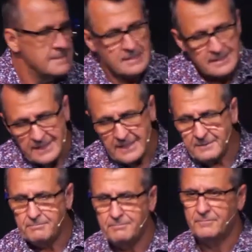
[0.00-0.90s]
Yeah,
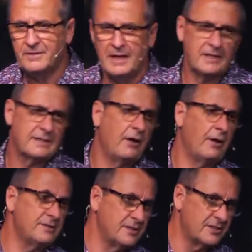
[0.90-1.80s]
he could tell I was
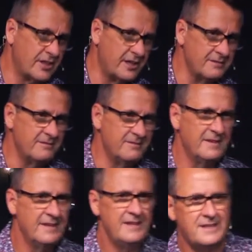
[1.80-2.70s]
in the sun.
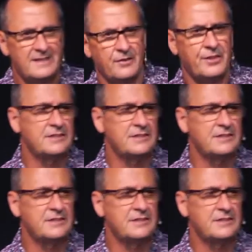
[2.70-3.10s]
He could tell things have